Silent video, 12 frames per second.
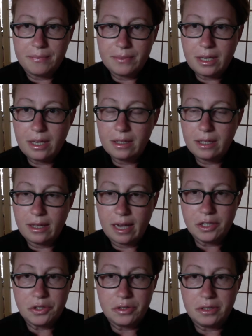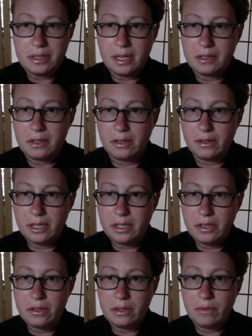healing gastrointestinal
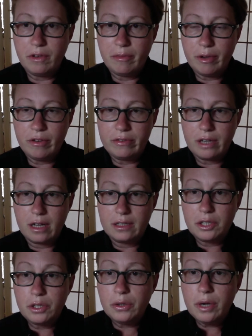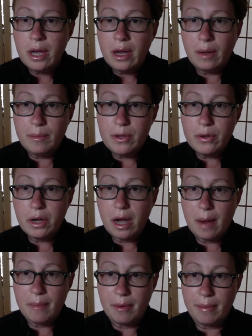issues, and we've moved on to immune
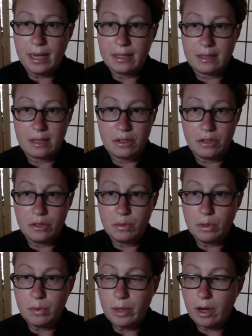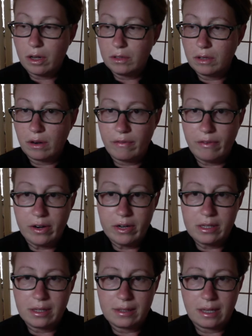compromised issues, which we also are very
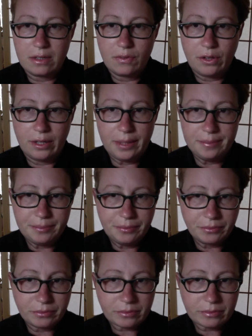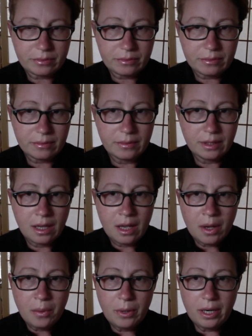successful in.
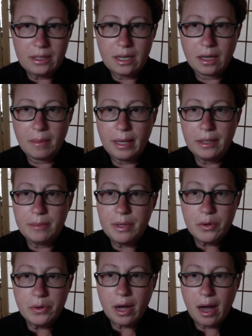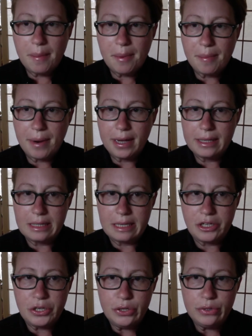When I talk about immune compromised
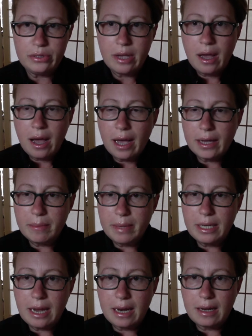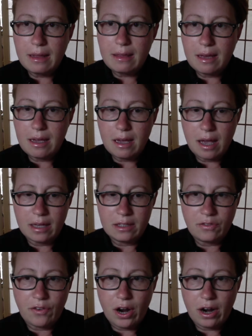issues, I can mean anything
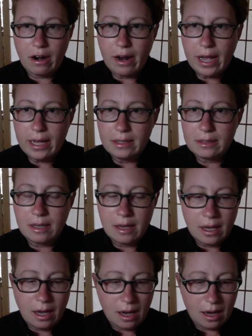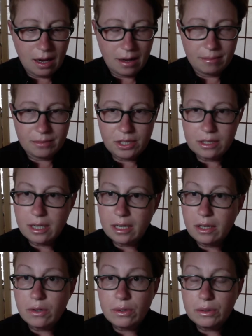as far as just
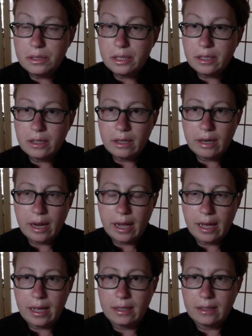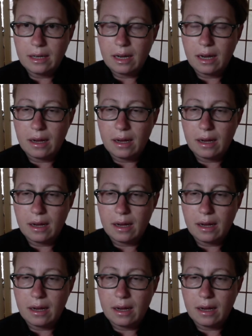getting older and